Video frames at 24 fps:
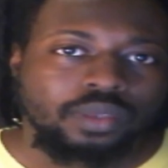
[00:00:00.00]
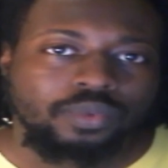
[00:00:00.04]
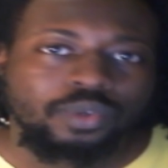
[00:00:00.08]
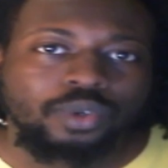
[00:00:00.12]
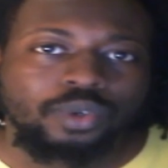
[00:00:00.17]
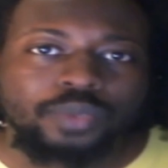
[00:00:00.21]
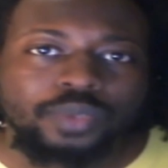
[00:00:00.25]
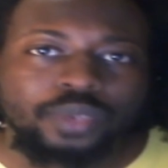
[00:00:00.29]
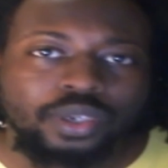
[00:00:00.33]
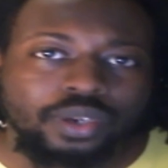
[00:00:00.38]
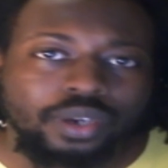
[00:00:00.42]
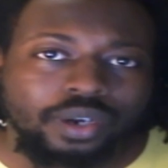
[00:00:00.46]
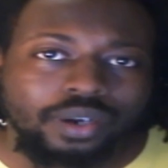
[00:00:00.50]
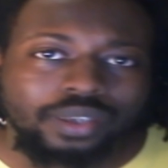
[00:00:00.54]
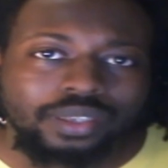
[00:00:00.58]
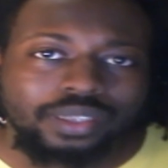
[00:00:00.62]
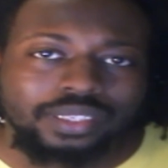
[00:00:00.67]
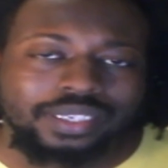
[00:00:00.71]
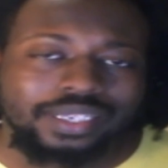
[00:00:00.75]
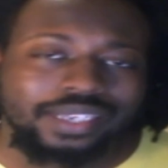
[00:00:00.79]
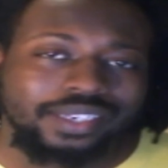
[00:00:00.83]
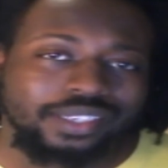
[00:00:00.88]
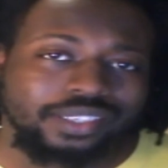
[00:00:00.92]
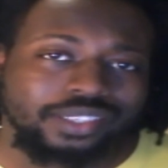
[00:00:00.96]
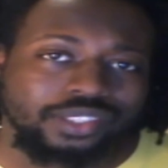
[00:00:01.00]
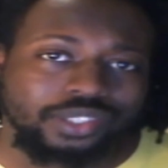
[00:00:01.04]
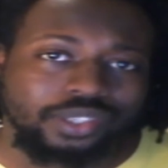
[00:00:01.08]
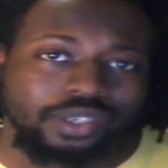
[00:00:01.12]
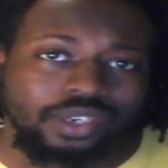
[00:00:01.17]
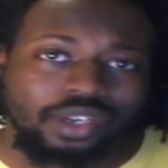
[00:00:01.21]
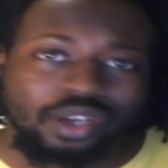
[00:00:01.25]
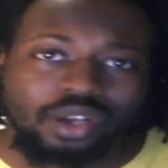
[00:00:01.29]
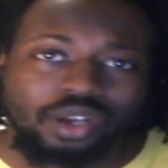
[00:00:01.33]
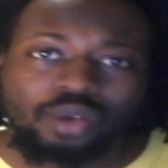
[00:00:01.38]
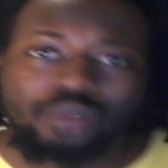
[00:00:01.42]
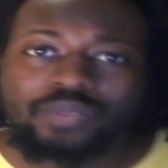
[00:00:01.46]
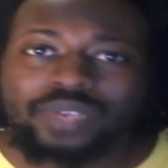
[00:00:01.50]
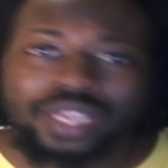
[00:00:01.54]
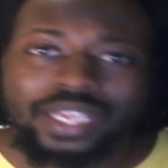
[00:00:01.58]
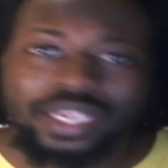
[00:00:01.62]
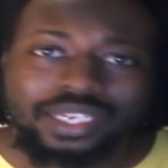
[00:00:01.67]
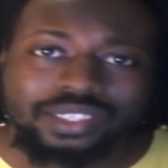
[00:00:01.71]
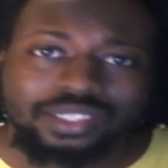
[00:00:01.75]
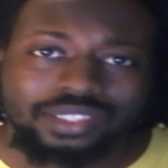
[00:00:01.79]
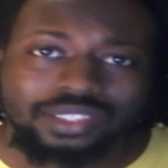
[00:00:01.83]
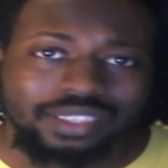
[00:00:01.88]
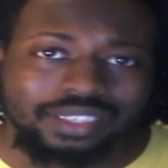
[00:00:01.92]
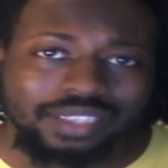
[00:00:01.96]
The room you're currently in is your home
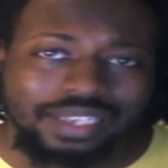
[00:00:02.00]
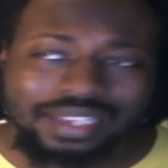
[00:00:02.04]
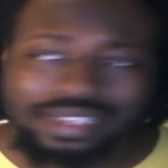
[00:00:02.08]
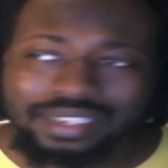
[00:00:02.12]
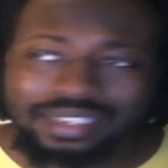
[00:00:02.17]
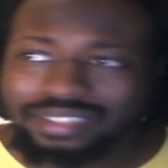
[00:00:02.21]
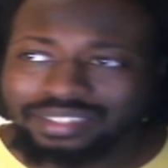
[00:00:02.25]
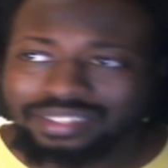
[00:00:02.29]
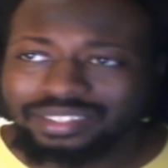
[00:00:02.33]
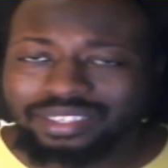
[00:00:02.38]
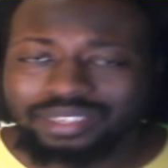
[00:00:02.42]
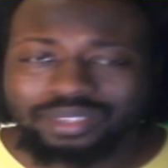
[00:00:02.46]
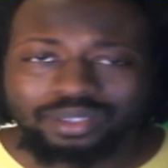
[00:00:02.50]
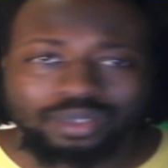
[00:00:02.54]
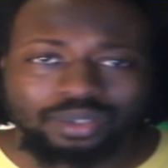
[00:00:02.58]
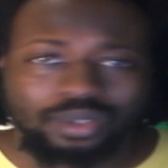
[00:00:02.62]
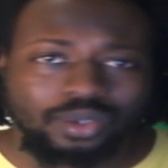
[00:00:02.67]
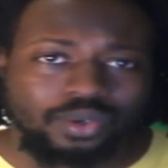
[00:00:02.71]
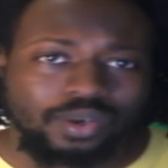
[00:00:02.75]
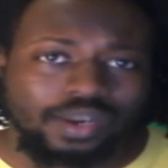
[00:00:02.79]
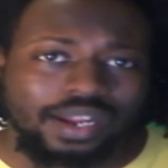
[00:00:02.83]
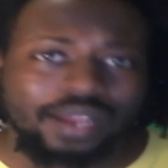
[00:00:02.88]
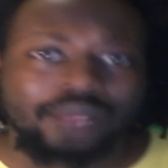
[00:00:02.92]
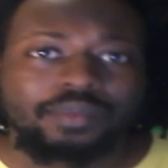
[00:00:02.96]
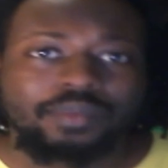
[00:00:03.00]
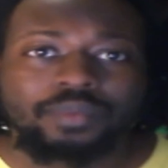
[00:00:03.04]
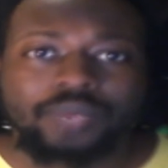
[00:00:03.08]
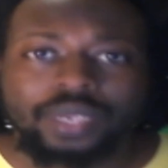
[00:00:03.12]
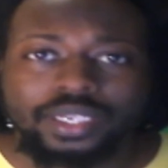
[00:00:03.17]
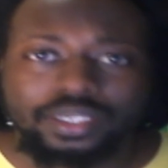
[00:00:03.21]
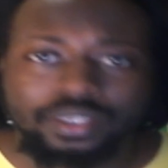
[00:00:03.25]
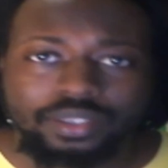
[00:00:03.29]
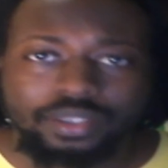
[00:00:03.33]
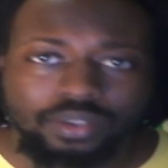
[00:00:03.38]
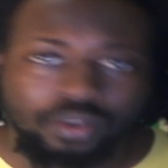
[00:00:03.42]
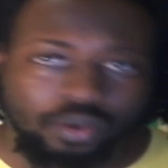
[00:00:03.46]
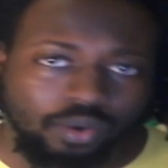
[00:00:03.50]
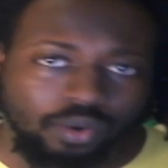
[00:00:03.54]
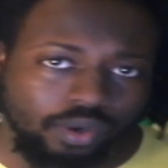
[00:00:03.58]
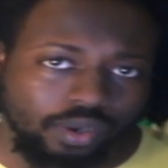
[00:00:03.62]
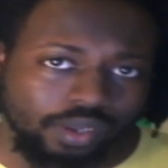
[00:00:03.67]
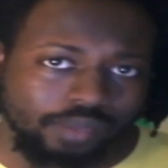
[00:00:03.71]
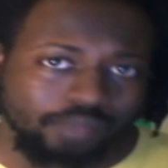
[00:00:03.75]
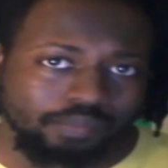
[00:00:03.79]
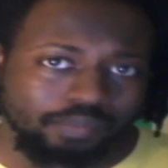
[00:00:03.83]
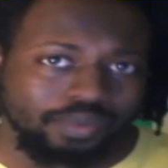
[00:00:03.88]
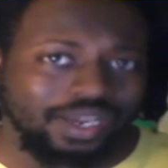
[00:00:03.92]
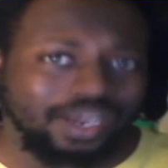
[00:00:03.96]
nation, and it's either crime-ridden or
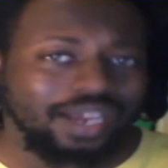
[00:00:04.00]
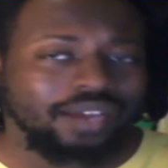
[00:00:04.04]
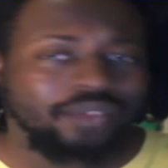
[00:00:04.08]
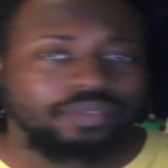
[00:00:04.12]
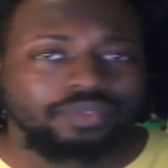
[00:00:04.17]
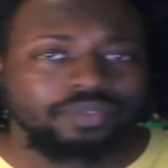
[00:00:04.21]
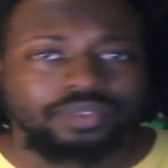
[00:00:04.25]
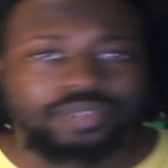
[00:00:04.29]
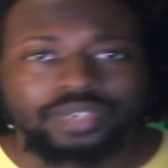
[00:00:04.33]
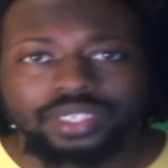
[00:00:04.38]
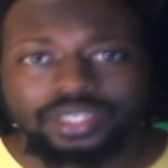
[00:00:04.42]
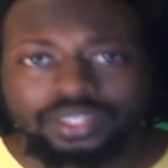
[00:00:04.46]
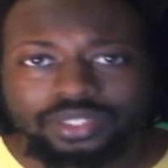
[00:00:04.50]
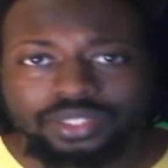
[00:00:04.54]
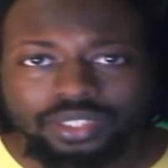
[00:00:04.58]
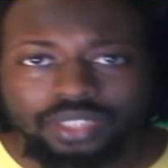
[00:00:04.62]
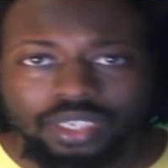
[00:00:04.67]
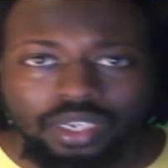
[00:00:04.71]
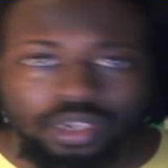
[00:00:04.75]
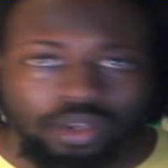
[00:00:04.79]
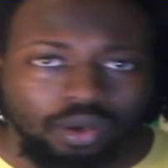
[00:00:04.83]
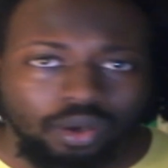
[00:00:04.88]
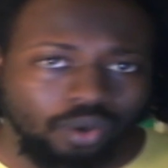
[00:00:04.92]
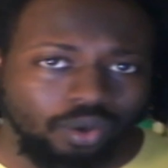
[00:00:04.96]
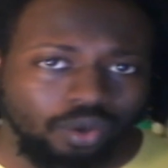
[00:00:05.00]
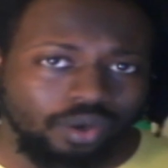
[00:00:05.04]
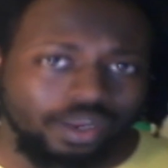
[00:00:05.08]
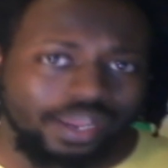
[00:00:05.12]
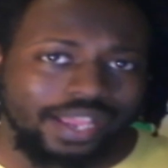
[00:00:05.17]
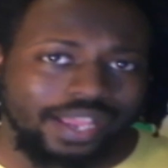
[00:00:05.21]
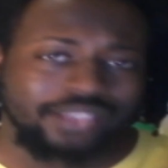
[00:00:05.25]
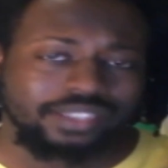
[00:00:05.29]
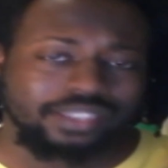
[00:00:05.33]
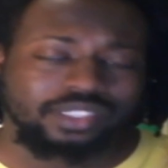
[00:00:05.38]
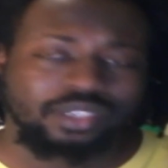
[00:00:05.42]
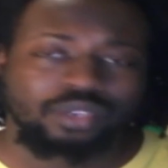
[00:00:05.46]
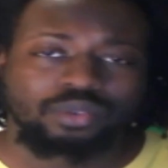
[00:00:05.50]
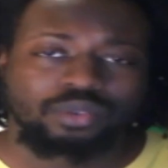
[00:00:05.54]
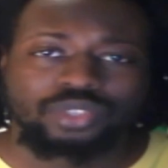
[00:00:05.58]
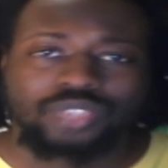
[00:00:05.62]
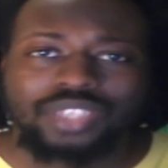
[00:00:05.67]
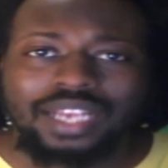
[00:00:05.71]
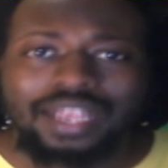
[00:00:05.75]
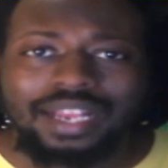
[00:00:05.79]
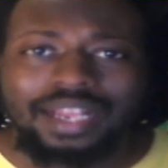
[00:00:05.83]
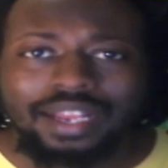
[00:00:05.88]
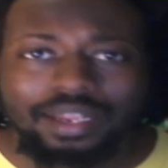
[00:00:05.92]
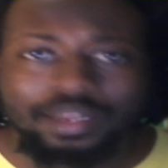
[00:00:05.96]
impoverished or has no
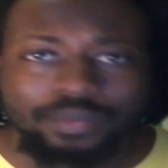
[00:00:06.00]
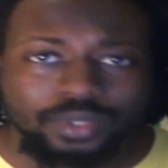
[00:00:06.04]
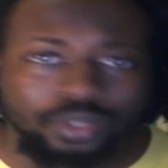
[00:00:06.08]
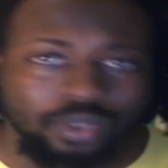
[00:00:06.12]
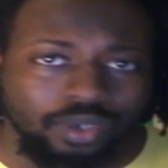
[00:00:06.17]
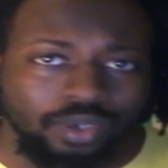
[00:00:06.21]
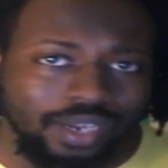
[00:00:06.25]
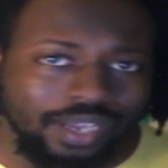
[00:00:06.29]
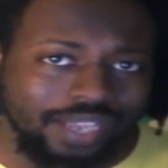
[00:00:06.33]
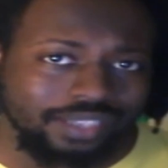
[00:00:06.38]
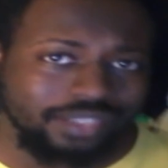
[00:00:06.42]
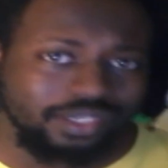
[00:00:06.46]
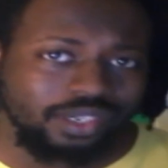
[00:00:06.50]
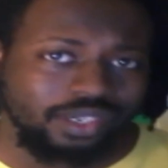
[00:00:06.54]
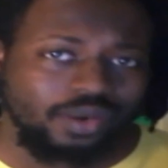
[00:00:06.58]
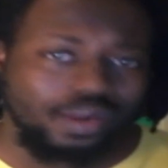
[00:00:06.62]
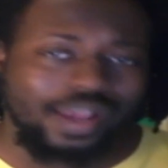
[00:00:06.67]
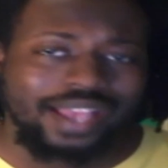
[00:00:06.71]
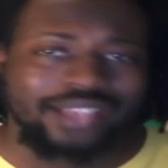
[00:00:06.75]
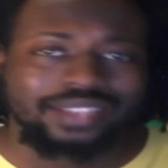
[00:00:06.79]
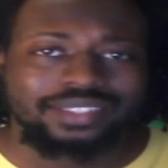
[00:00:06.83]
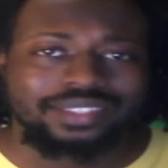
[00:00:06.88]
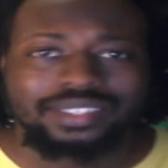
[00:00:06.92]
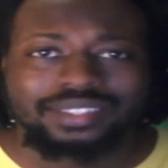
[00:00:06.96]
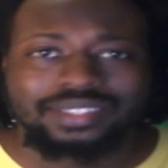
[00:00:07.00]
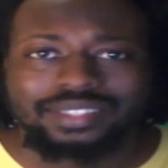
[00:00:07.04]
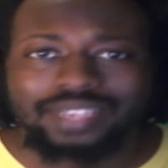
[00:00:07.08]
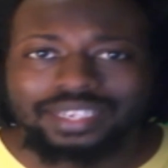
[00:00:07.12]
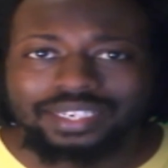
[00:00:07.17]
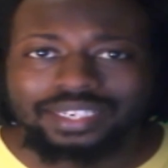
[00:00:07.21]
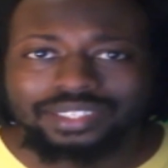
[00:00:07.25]
jobs or has no access to